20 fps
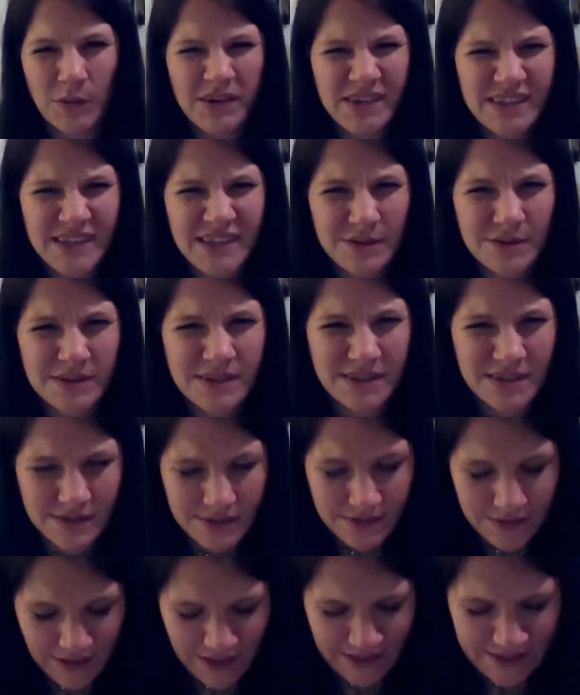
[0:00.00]
I want to say it was
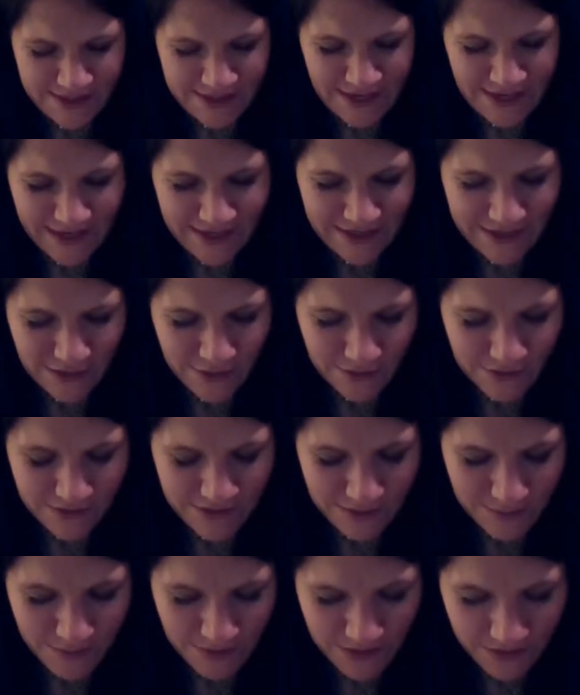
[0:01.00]
like techno
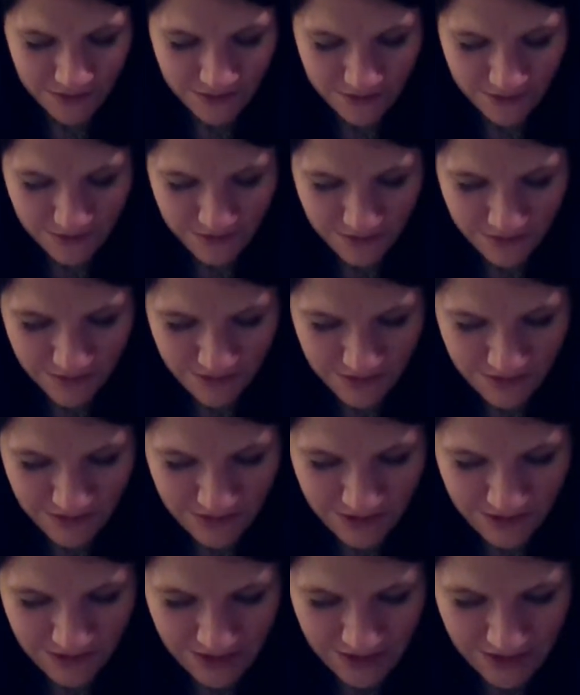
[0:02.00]
or something.
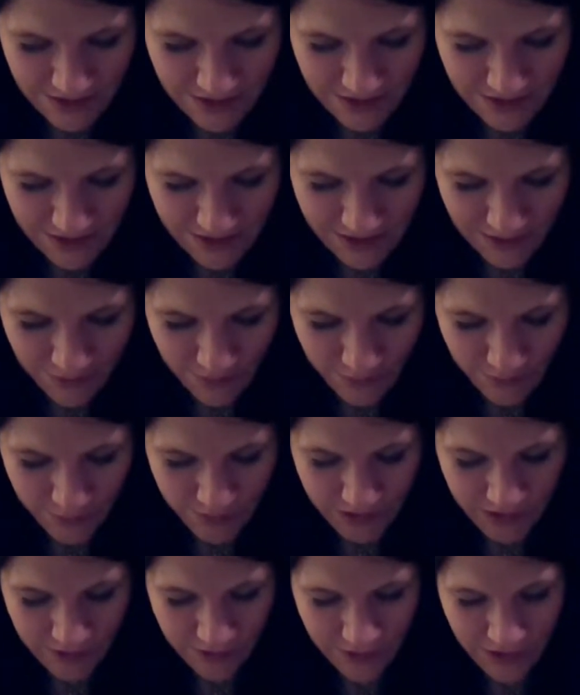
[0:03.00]
I can't
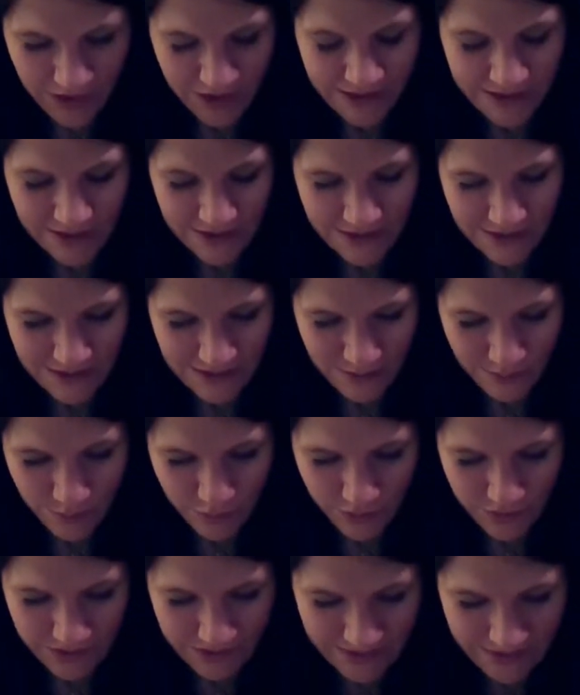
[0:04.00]
remember now. All right, so this is a
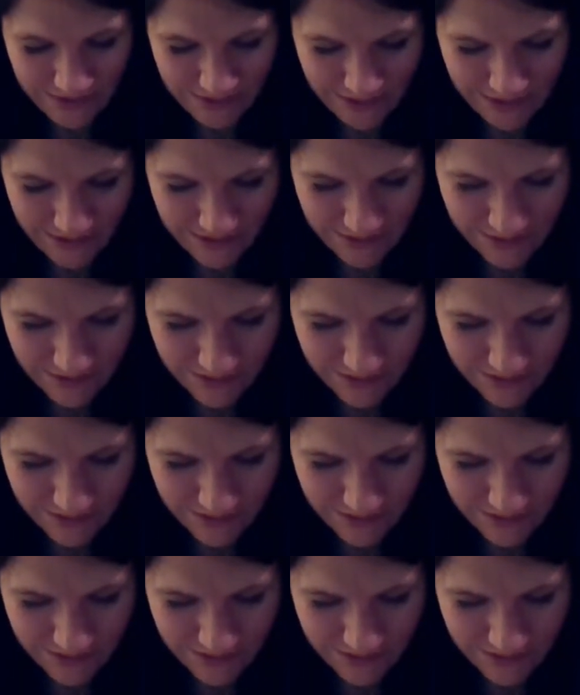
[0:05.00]
bracelet.